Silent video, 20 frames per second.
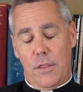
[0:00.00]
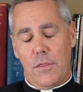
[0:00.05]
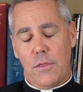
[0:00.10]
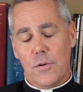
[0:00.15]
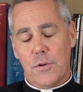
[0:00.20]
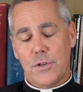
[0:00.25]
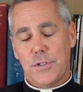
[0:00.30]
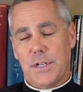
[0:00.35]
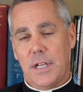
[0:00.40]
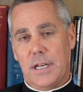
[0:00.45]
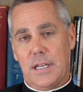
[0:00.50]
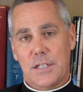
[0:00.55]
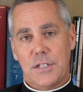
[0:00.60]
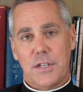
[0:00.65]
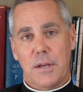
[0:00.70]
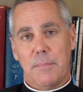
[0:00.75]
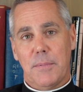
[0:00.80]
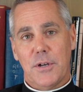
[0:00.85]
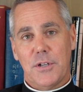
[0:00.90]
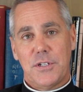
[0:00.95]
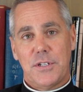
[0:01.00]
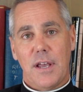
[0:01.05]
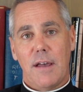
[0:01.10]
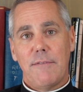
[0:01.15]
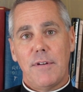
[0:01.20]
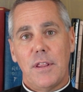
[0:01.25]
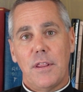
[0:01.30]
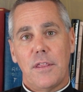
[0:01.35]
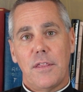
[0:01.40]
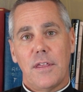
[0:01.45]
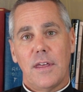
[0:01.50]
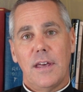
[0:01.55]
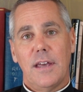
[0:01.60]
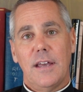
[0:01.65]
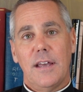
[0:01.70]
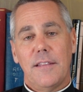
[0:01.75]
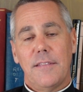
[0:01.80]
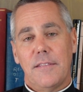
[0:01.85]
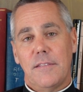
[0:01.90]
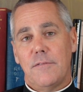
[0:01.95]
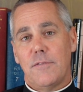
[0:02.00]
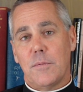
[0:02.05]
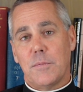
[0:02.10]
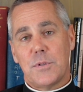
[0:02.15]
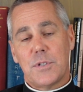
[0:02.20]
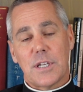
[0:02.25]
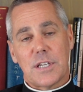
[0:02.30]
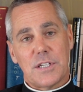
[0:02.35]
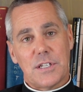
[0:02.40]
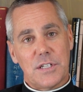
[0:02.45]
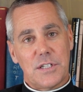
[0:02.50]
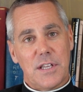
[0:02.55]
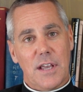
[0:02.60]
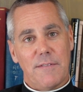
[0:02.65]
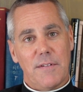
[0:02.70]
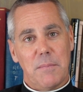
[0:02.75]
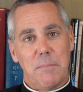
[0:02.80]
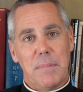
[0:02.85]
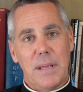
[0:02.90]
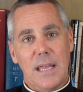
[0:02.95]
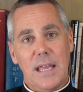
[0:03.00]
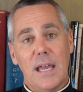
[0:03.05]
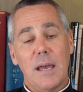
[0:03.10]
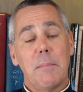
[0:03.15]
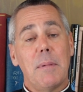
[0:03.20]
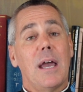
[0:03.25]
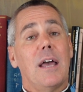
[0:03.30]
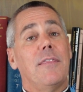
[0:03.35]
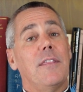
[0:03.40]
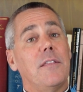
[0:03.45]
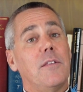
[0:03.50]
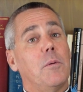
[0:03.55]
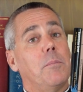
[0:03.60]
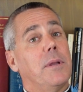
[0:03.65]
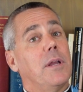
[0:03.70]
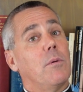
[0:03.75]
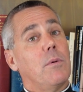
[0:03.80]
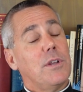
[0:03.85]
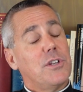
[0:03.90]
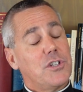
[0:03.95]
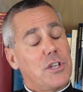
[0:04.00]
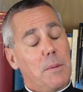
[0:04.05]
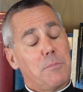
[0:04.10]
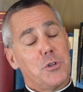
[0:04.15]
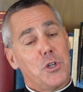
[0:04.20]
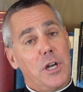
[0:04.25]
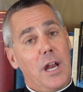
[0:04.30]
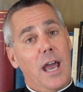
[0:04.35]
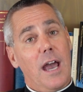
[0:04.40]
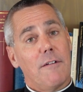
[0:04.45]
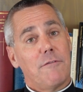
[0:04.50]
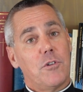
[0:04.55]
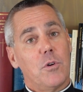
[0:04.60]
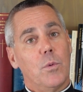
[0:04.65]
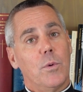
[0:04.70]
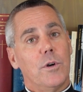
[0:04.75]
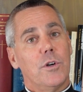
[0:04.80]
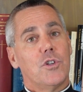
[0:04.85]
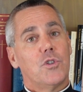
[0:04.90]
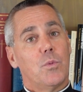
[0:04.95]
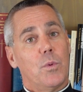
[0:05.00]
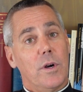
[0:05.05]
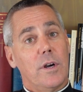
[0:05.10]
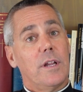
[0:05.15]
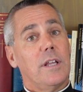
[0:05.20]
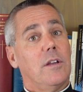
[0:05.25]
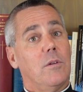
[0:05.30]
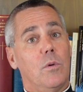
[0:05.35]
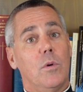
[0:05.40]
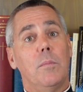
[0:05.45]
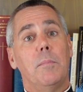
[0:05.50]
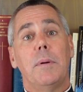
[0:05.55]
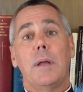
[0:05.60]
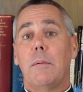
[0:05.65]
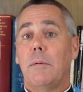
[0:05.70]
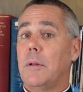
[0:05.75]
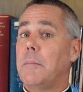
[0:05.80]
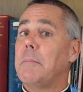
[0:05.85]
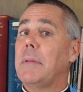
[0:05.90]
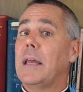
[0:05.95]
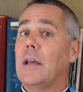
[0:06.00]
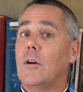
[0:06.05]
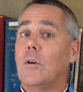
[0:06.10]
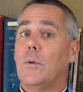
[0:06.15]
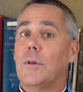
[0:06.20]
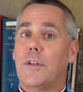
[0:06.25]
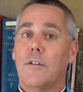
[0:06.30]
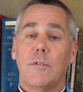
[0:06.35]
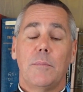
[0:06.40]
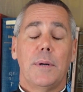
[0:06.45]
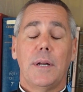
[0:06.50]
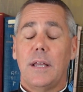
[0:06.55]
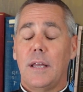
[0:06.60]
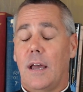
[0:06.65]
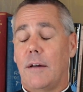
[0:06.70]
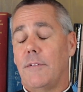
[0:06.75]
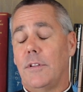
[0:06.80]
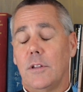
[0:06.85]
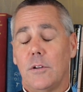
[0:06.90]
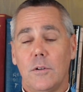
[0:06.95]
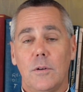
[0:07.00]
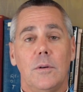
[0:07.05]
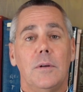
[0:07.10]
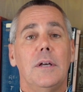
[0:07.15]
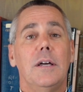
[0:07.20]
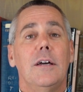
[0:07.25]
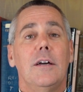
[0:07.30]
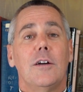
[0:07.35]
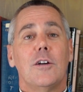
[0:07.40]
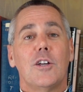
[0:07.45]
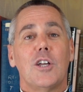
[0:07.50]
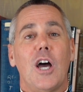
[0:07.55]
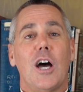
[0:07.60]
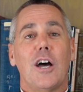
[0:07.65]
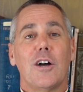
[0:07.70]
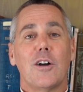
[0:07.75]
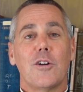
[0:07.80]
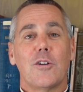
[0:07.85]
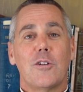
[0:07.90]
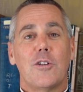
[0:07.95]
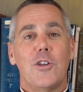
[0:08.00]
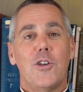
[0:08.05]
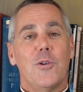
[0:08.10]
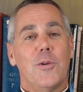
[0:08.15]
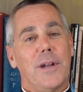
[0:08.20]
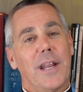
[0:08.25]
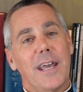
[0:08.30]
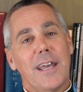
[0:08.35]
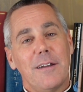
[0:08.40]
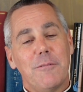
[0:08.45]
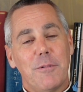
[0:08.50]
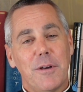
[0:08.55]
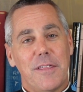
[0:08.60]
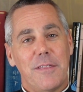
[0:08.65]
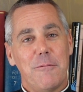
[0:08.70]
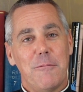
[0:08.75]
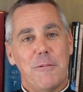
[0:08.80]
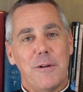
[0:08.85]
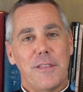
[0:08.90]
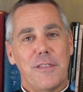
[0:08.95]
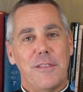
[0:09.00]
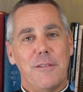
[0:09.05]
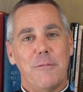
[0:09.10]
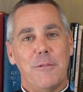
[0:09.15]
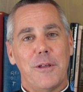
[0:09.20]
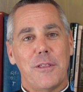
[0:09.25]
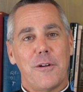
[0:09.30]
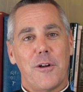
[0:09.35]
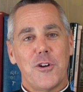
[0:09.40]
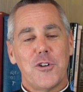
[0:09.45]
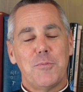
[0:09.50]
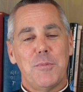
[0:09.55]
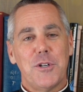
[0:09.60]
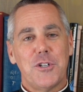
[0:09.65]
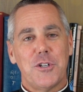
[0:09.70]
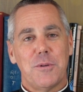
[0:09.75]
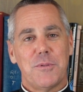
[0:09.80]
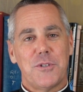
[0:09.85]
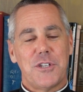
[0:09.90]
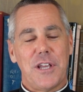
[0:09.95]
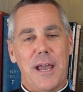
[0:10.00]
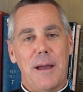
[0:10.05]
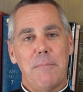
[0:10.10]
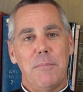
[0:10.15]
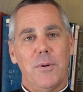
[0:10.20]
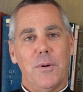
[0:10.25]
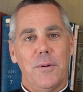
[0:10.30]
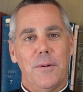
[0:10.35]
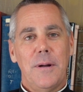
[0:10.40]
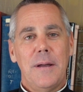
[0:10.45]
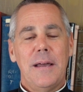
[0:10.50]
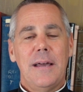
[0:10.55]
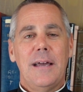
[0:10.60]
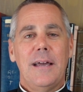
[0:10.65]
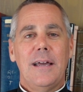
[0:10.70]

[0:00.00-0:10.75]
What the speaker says: Thursday, December 7th, from 6 to 7 p.m., and then there'll be a reception afterwards where he will be able to mingle with everybody, have a little Q&A with Archbishop Sample.